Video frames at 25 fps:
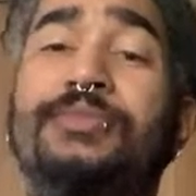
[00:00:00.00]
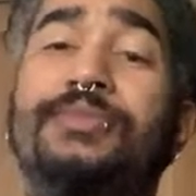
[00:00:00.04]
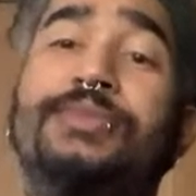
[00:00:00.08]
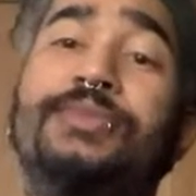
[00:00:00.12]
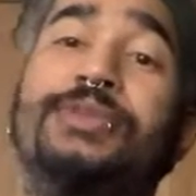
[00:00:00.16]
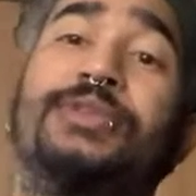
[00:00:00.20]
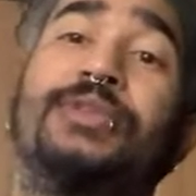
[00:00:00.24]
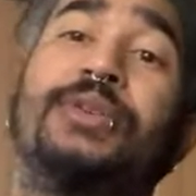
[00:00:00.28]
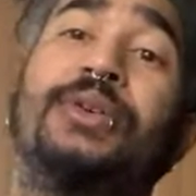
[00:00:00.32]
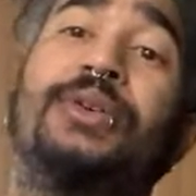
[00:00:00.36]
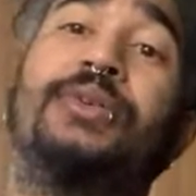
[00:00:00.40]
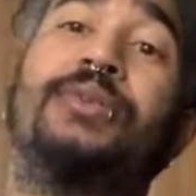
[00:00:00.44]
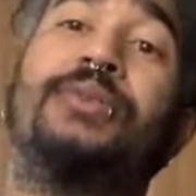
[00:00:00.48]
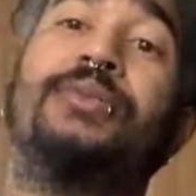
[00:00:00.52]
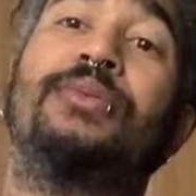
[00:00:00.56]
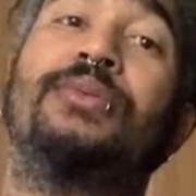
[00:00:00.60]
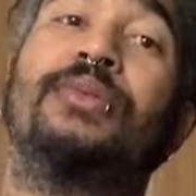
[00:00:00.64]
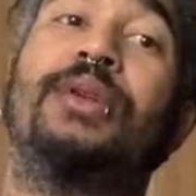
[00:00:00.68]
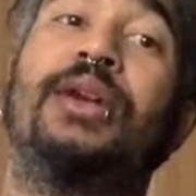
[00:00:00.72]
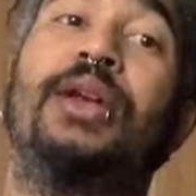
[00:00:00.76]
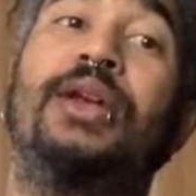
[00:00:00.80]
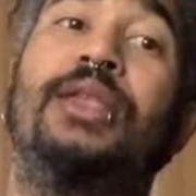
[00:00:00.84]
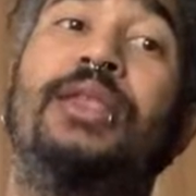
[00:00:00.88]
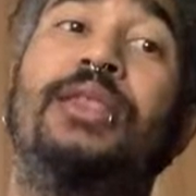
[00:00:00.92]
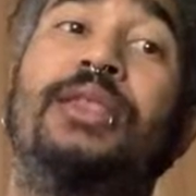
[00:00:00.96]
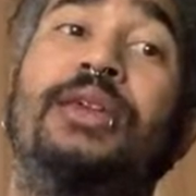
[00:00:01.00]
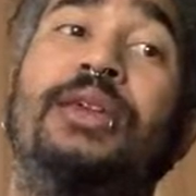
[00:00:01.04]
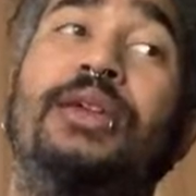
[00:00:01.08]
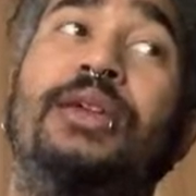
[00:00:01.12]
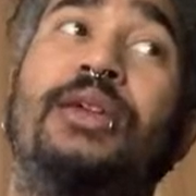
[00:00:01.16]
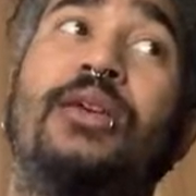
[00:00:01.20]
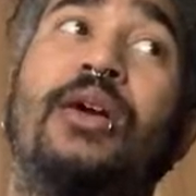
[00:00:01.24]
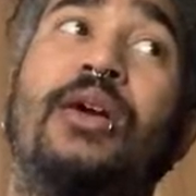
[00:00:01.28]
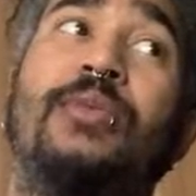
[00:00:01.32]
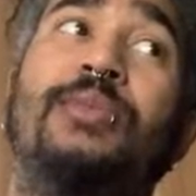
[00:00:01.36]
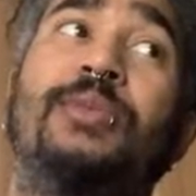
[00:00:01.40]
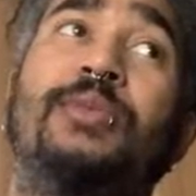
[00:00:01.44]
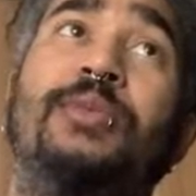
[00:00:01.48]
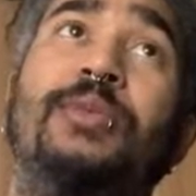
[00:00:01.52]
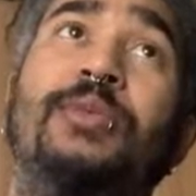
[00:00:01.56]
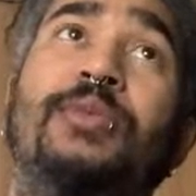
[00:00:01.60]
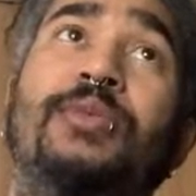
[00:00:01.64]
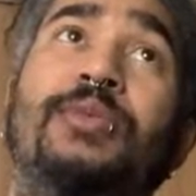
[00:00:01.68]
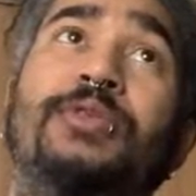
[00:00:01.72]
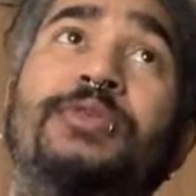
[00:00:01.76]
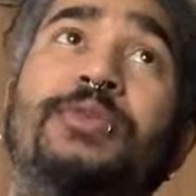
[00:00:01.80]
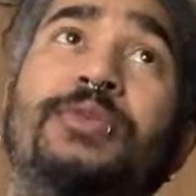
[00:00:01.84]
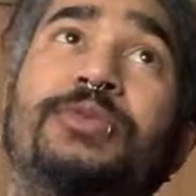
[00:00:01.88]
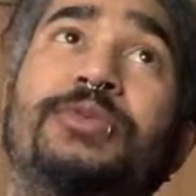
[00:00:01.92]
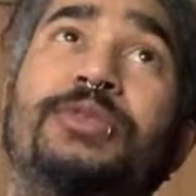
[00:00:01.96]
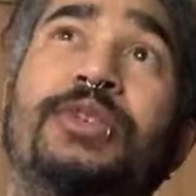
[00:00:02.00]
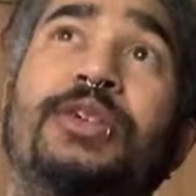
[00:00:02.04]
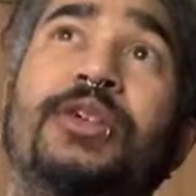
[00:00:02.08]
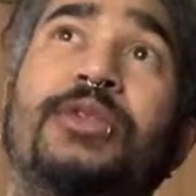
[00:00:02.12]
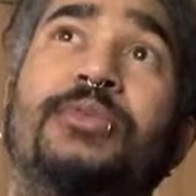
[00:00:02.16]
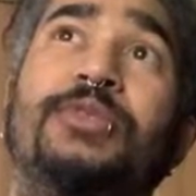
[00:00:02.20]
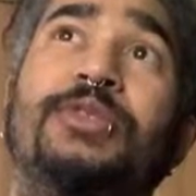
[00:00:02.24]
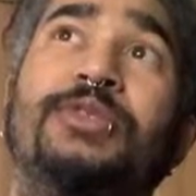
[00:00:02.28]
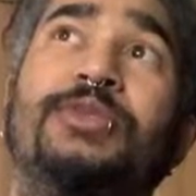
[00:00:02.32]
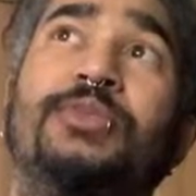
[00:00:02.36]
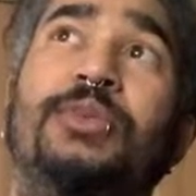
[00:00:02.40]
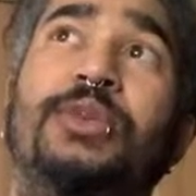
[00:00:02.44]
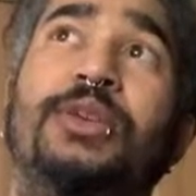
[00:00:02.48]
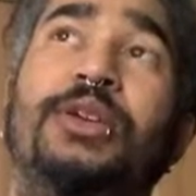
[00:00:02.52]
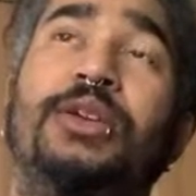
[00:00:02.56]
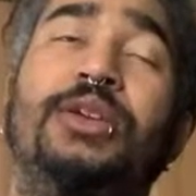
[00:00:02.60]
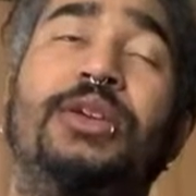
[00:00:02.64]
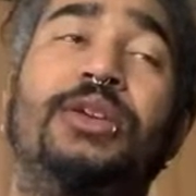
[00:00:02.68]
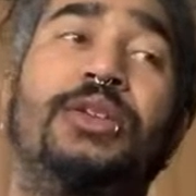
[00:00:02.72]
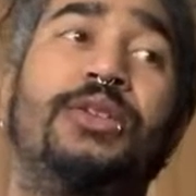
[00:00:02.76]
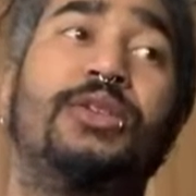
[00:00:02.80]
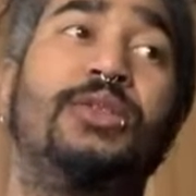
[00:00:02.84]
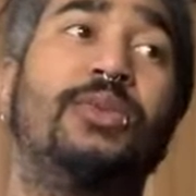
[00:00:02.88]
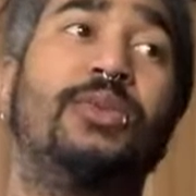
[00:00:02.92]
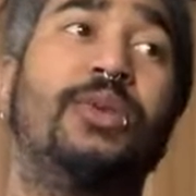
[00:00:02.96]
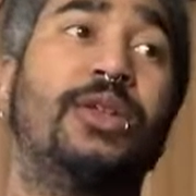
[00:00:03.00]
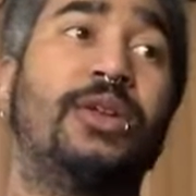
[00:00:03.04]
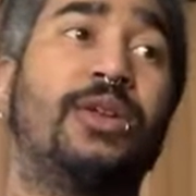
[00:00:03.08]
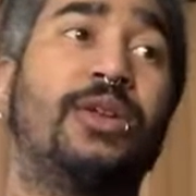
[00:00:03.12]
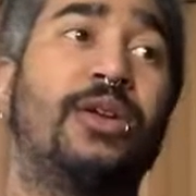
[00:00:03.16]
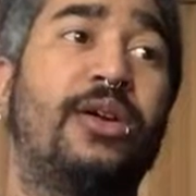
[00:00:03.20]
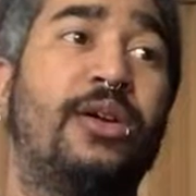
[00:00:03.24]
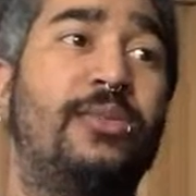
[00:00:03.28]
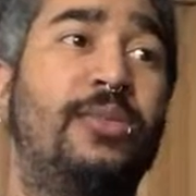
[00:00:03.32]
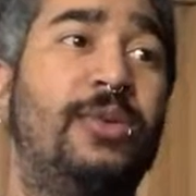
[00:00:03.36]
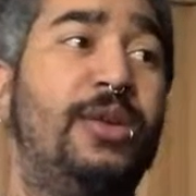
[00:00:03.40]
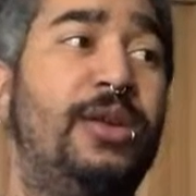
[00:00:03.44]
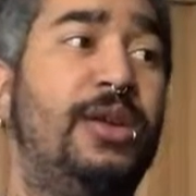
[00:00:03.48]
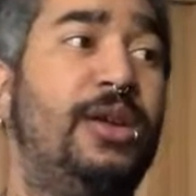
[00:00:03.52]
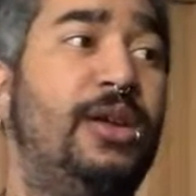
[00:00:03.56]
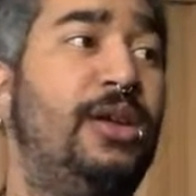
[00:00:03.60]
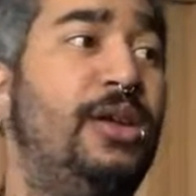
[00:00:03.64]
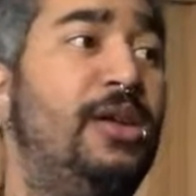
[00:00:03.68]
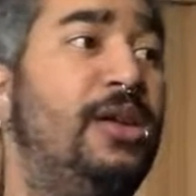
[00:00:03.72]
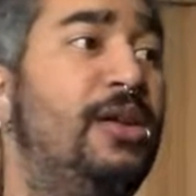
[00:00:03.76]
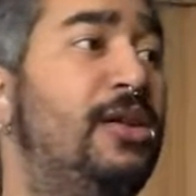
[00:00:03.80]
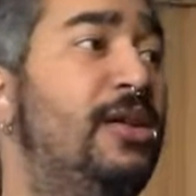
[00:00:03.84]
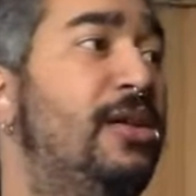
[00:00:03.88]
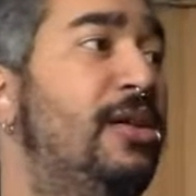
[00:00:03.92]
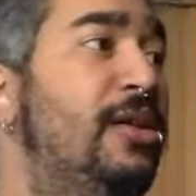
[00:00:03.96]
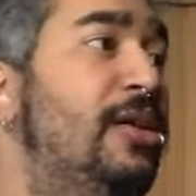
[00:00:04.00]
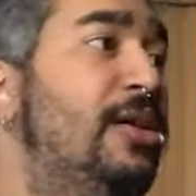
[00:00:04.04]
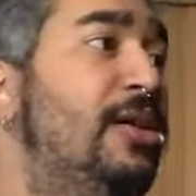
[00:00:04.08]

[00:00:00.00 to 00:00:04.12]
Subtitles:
So, and the carpet people are supposed to come this week and do all the carpeting.